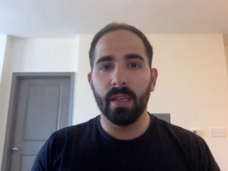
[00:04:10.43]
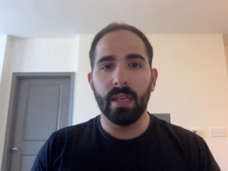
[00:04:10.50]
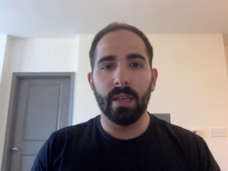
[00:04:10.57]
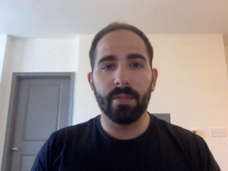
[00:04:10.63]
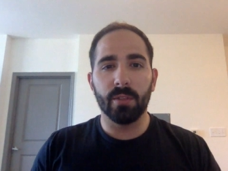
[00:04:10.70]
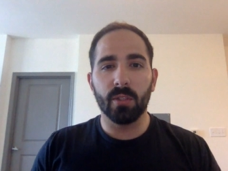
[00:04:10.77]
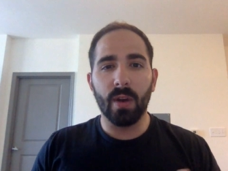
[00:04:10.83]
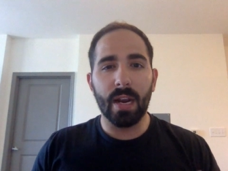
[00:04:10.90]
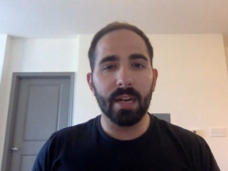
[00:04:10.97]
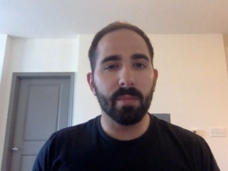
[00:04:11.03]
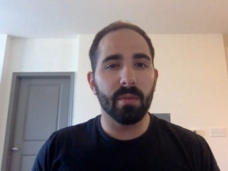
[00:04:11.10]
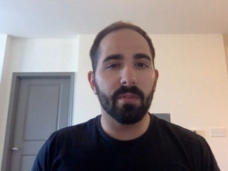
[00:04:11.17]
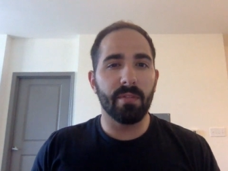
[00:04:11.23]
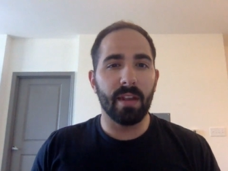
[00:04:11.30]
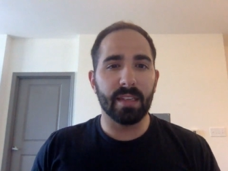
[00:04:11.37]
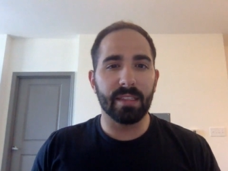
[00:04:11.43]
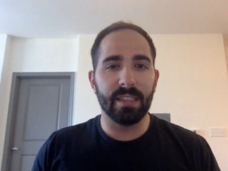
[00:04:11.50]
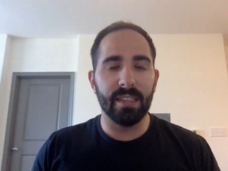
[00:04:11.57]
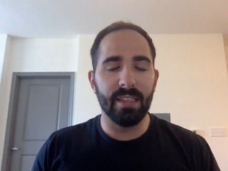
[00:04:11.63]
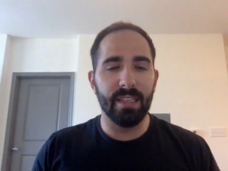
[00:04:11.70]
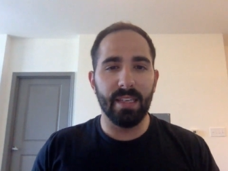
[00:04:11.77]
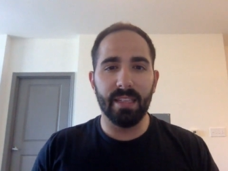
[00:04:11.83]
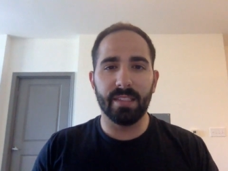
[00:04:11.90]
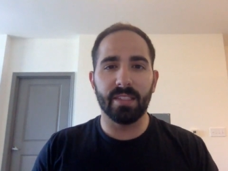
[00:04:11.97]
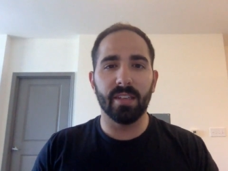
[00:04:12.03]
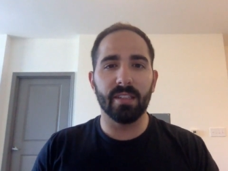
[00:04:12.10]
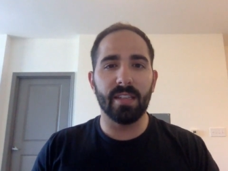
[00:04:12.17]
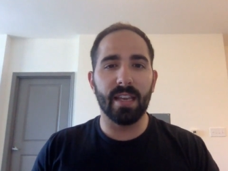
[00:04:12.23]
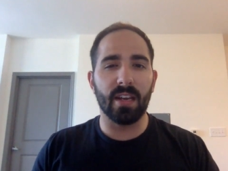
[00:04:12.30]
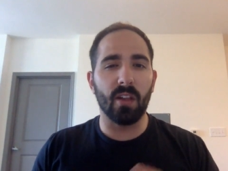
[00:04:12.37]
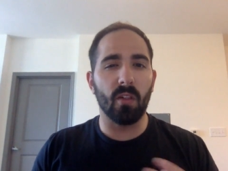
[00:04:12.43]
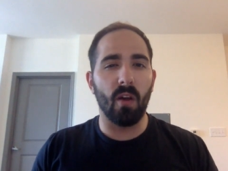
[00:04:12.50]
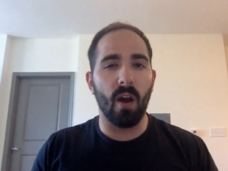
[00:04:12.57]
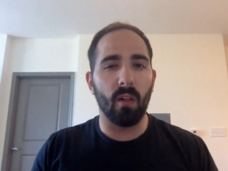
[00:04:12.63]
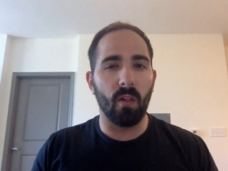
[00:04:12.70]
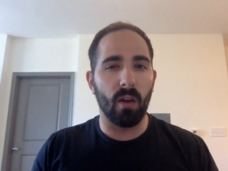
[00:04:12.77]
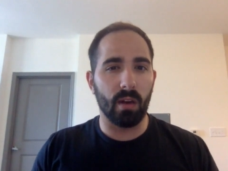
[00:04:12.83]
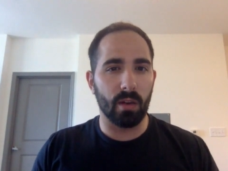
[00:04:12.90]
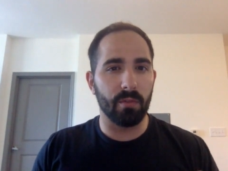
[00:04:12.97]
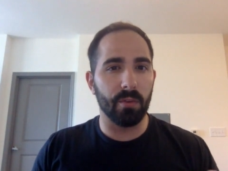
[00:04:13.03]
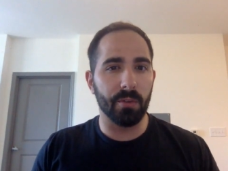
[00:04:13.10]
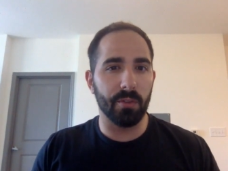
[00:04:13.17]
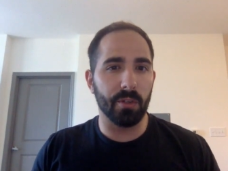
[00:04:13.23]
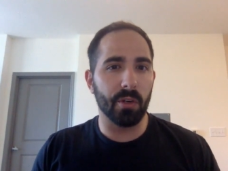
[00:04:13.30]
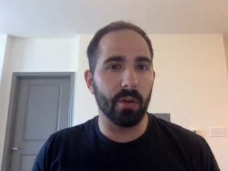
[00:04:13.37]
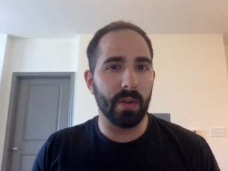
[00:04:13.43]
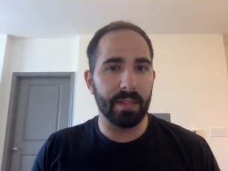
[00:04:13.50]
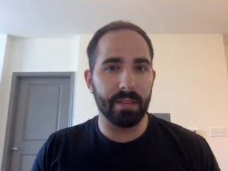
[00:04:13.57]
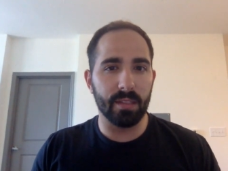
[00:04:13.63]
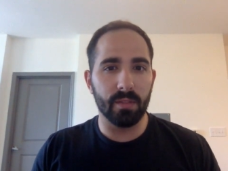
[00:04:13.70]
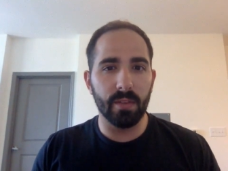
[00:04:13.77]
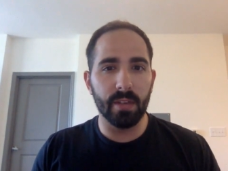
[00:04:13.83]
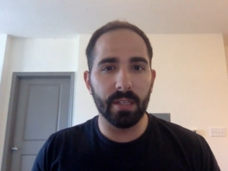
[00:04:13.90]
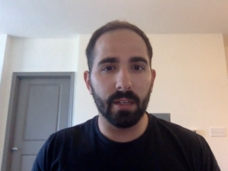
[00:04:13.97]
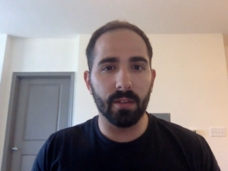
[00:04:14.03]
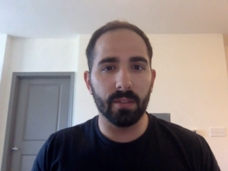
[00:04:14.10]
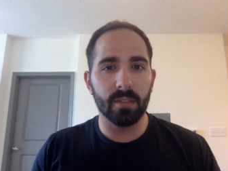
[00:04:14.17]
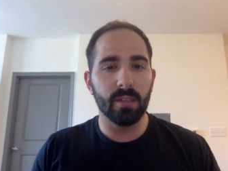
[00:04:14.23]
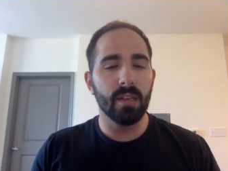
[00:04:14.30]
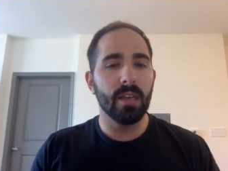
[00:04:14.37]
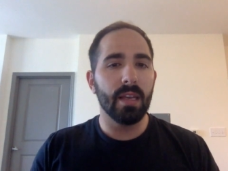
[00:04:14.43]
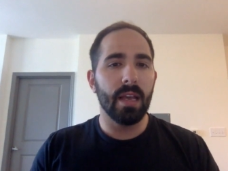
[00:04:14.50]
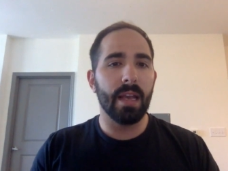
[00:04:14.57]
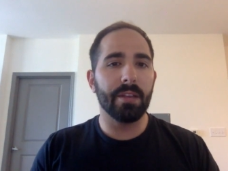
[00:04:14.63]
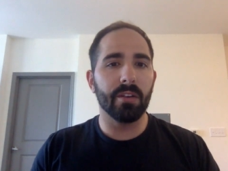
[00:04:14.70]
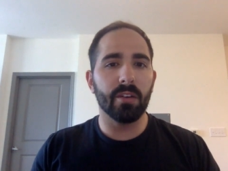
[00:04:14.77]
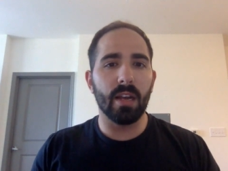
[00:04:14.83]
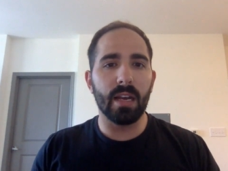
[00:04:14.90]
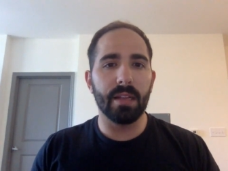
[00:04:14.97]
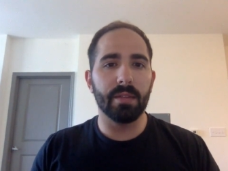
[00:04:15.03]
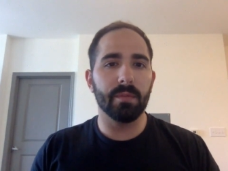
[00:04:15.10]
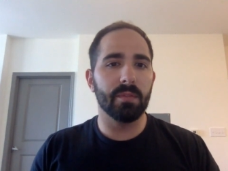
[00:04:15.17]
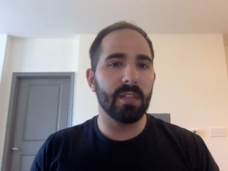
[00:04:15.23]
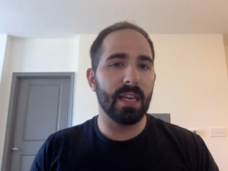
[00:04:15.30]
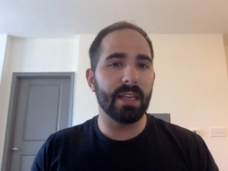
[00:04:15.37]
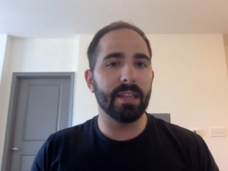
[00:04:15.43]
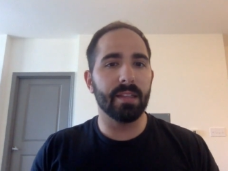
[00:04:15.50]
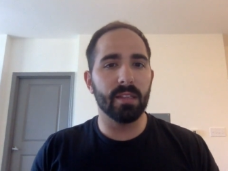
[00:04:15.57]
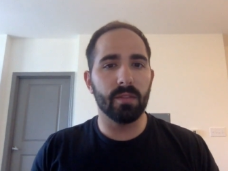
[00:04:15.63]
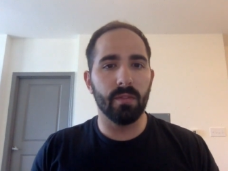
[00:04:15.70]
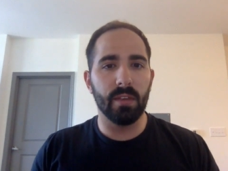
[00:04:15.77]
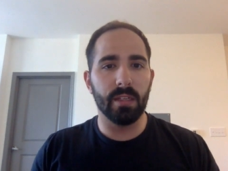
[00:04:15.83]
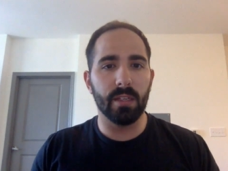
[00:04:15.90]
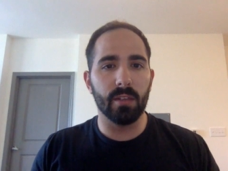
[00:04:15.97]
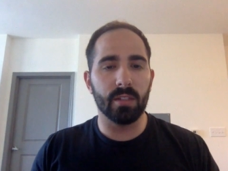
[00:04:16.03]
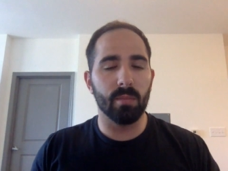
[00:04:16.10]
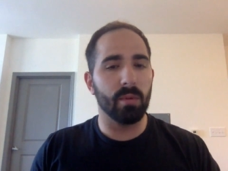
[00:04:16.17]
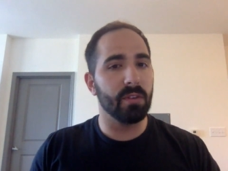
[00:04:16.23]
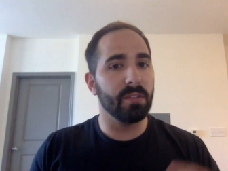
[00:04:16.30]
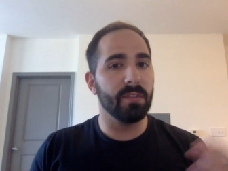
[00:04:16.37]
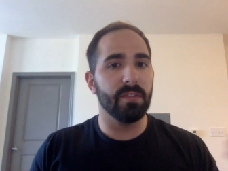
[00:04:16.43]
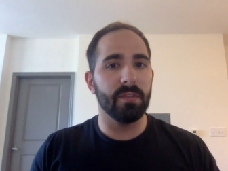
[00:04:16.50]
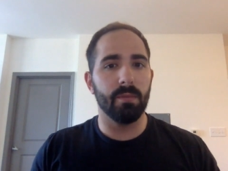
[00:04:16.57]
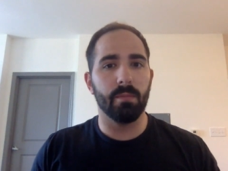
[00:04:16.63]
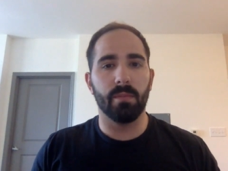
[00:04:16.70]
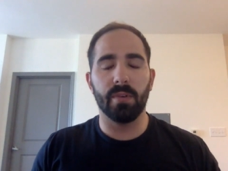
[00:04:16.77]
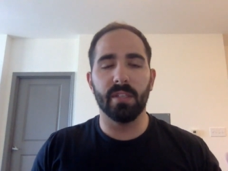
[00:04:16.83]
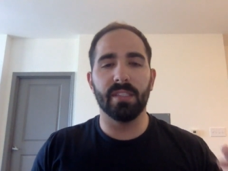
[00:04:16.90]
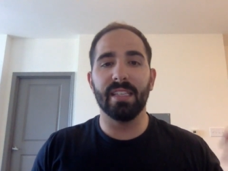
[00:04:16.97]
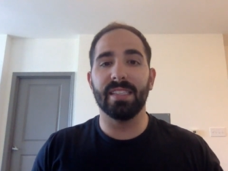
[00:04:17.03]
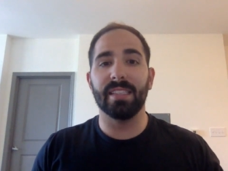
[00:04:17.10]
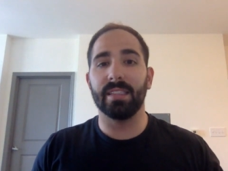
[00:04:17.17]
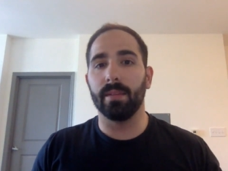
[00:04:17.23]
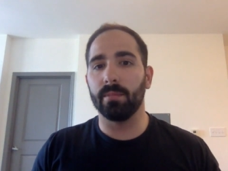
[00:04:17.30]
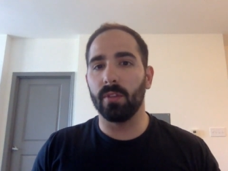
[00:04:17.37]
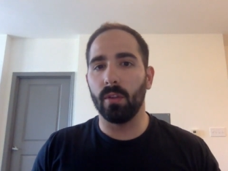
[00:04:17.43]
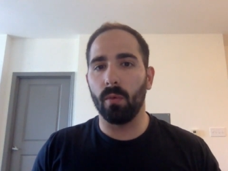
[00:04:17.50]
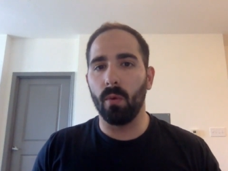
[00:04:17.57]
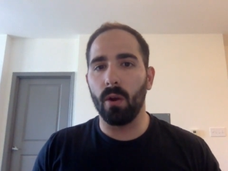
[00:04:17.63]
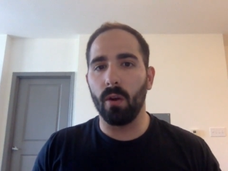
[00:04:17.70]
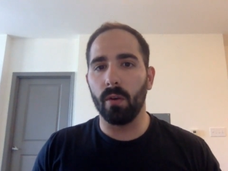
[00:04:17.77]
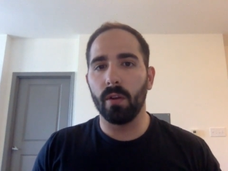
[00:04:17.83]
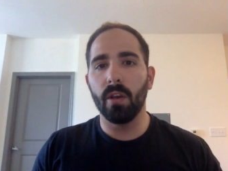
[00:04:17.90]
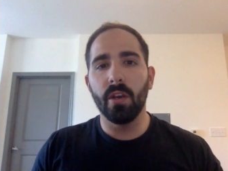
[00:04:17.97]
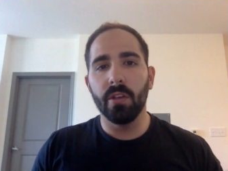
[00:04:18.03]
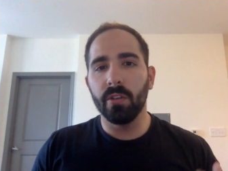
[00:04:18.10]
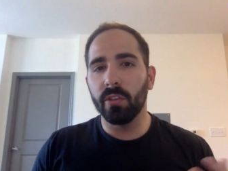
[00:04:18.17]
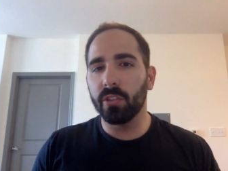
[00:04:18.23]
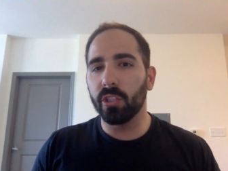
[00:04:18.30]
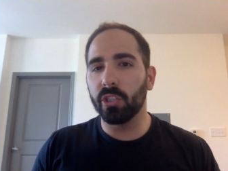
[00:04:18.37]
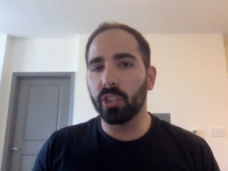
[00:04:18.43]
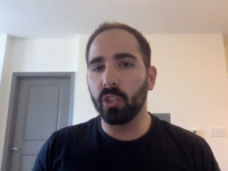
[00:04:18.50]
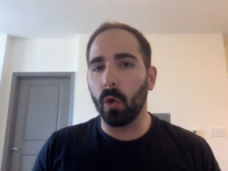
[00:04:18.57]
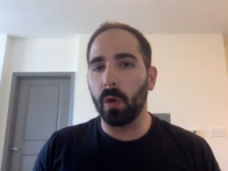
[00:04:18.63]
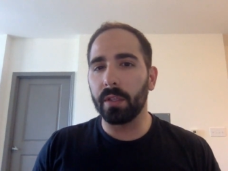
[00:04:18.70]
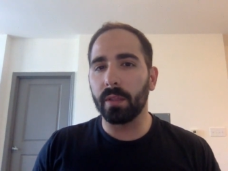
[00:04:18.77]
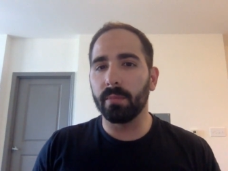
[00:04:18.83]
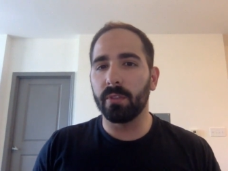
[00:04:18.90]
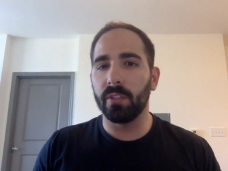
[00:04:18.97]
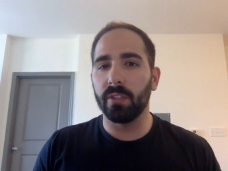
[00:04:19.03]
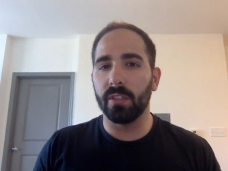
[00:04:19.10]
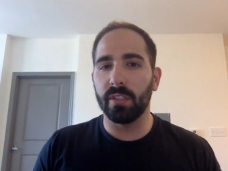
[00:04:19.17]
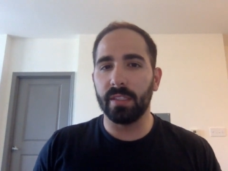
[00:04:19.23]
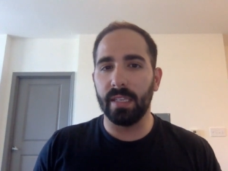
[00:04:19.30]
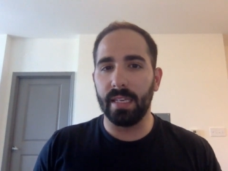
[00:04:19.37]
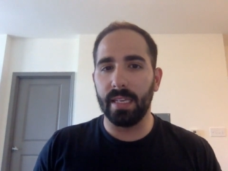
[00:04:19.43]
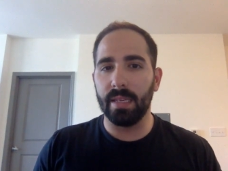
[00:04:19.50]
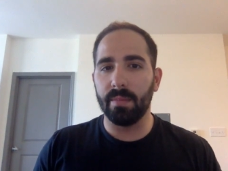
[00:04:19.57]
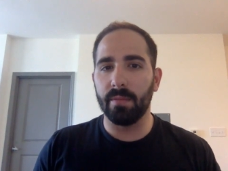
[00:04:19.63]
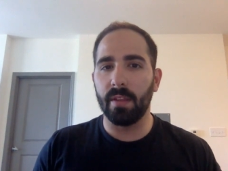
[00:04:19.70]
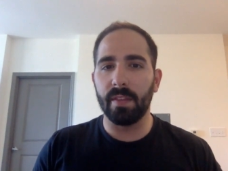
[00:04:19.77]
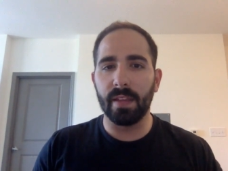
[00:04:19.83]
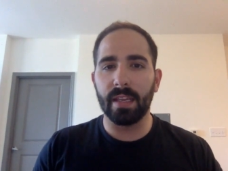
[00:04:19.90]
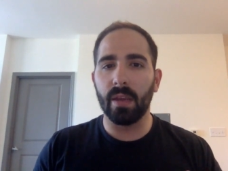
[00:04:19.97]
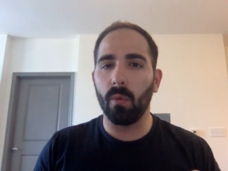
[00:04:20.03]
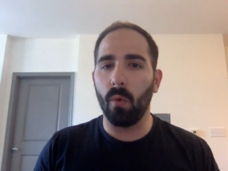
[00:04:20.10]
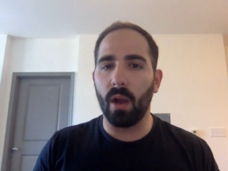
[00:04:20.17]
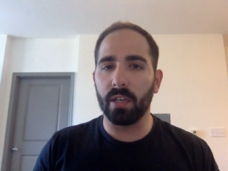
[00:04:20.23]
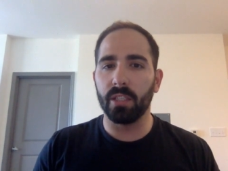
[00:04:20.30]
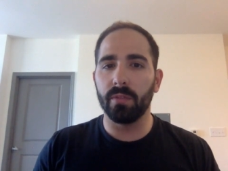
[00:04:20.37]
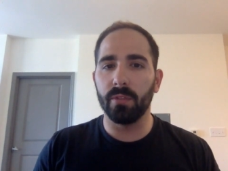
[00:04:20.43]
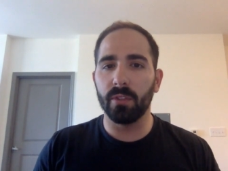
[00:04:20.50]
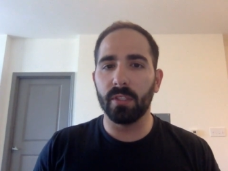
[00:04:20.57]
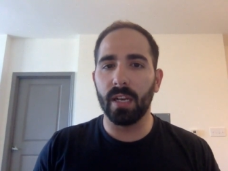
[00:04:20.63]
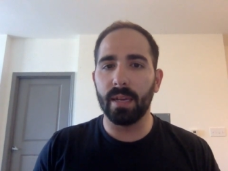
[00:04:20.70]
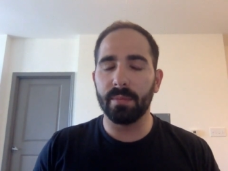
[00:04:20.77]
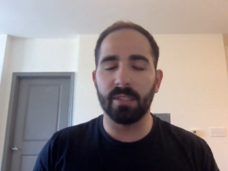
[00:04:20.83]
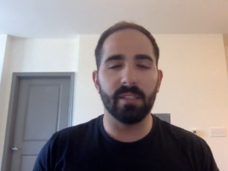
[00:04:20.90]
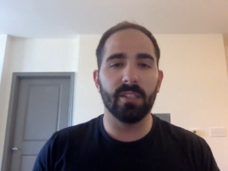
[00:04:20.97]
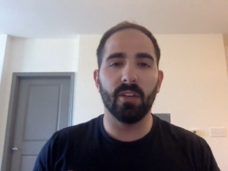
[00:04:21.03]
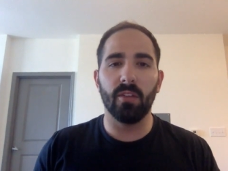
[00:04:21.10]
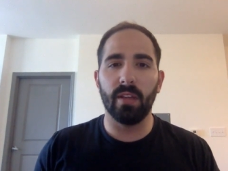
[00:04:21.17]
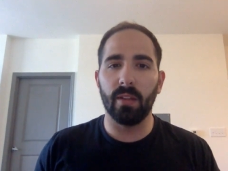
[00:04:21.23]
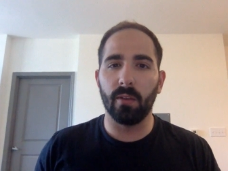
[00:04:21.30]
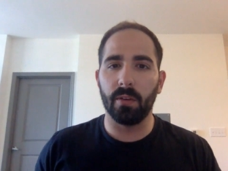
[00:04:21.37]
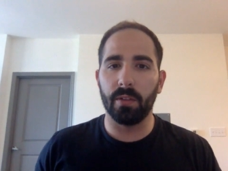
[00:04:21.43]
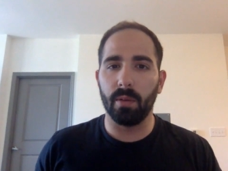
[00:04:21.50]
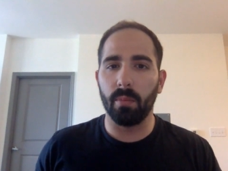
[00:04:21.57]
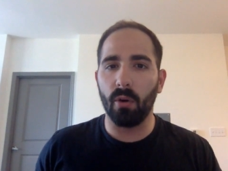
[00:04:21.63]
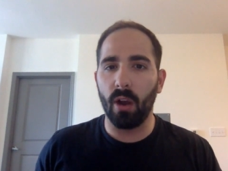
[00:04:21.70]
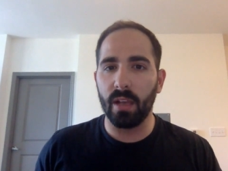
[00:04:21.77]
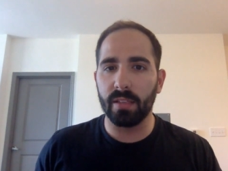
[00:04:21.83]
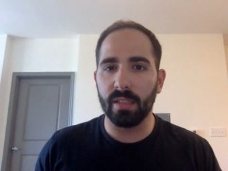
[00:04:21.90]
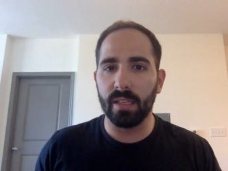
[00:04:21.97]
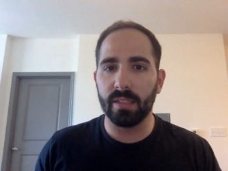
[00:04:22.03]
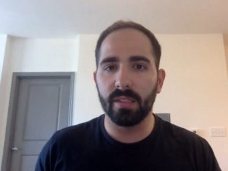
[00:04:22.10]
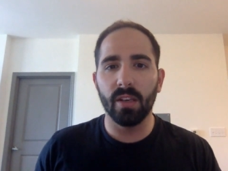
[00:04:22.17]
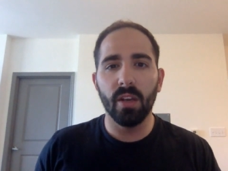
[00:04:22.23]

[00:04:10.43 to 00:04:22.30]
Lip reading: If you try to perfect it, it's going to take a lot longer for you to create these videos. And you're not taking these videos and presenting them to the world. You're just showing them to your team that they can watch a few times until they learn the process.